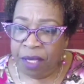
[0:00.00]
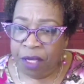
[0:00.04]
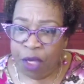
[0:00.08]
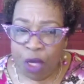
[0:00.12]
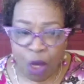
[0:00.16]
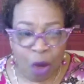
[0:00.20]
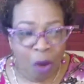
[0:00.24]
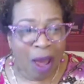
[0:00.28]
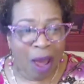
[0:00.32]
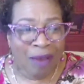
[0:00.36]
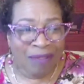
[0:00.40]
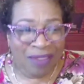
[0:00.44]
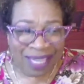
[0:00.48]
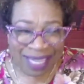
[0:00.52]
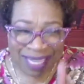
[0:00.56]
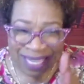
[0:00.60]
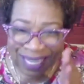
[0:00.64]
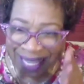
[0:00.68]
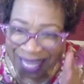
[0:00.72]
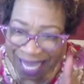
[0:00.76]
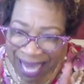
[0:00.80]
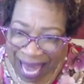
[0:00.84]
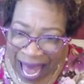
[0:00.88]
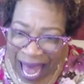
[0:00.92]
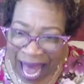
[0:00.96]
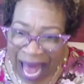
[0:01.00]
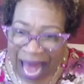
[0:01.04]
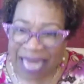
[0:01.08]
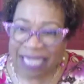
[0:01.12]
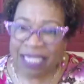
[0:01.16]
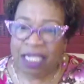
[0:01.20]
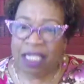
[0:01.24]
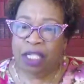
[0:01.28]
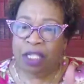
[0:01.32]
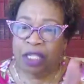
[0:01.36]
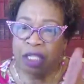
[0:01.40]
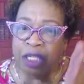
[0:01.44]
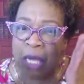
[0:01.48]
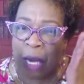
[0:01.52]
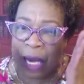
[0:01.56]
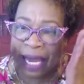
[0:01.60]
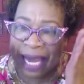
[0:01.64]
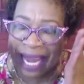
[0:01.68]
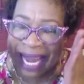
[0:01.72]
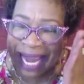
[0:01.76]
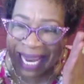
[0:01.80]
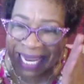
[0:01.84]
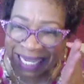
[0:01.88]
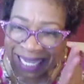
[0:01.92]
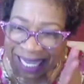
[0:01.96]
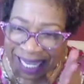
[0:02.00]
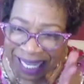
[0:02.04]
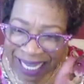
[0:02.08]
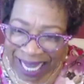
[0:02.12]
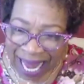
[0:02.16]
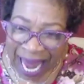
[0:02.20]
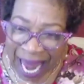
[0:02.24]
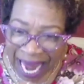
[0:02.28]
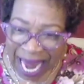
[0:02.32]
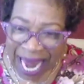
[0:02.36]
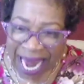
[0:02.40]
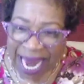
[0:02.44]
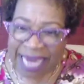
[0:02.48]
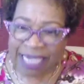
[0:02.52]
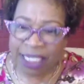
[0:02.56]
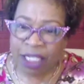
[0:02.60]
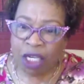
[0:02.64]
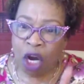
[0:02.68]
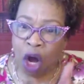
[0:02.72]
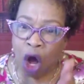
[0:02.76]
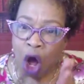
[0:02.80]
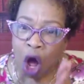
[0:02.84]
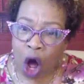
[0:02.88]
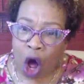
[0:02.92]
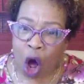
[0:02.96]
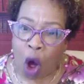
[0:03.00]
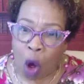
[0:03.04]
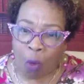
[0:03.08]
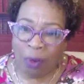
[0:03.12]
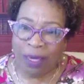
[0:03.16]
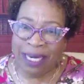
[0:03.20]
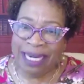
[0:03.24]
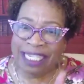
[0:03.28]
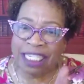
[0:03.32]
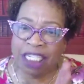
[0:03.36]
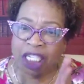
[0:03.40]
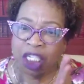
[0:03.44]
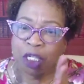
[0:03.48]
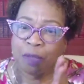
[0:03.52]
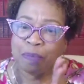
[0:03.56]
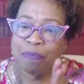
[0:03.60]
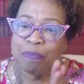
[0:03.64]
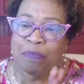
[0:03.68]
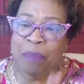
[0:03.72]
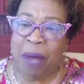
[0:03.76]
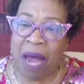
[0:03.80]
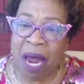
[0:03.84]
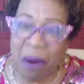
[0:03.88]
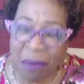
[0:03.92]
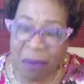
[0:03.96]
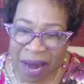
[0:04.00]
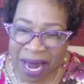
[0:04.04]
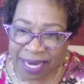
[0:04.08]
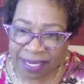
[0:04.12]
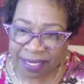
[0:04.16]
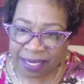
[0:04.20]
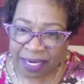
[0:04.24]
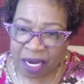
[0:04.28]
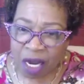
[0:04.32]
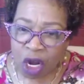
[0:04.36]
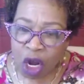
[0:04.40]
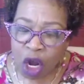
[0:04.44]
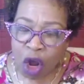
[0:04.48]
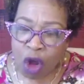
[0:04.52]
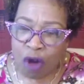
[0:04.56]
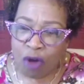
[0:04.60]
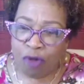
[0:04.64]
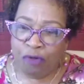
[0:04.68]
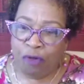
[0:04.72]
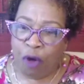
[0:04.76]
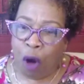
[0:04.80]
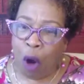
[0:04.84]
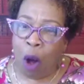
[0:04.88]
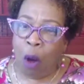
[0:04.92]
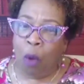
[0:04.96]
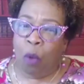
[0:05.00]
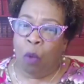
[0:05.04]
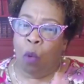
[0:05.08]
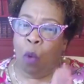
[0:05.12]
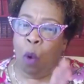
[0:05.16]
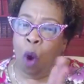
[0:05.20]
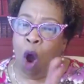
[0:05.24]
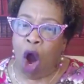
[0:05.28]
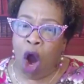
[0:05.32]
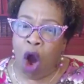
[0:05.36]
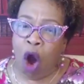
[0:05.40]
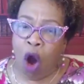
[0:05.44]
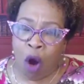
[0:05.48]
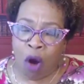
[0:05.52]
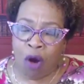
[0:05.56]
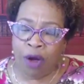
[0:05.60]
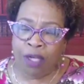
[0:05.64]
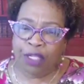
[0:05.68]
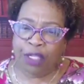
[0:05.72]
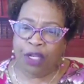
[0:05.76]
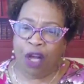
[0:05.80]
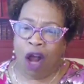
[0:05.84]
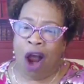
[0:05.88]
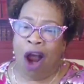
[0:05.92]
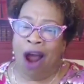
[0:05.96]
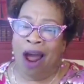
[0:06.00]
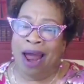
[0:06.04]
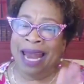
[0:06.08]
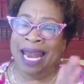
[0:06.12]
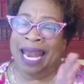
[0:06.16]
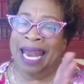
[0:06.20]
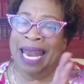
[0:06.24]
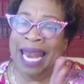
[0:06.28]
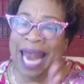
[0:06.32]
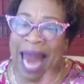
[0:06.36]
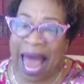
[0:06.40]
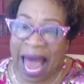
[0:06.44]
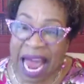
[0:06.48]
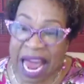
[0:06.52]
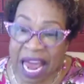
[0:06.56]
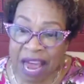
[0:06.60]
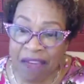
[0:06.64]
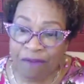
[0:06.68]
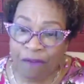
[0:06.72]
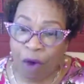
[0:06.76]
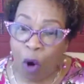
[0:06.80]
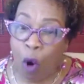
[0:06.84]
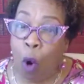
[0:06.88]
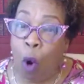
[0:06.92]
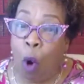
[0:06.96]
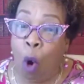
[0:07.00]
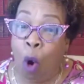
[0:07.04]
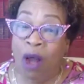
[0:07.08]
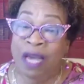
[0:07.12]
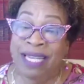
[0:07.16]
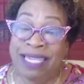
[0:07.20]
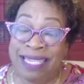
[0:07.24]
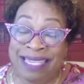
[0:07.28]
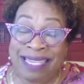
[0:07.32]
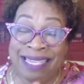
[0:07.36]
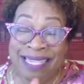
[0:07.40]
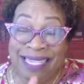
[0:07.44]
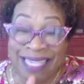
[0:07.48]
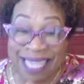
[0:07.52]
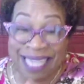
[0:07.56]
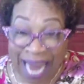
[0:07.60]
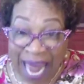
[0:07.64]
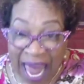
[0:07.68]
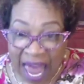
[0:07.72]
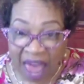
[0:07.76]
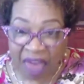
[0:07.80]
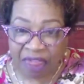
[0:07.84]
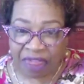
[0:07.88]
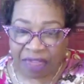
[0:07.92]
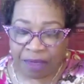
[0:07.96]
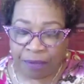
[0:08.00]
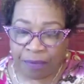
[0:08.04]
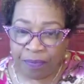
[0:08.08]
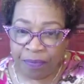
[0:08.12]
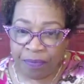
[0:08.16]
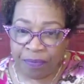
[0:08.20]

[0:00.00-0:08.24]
You have got to engage Holy Spirit, for words are life or death.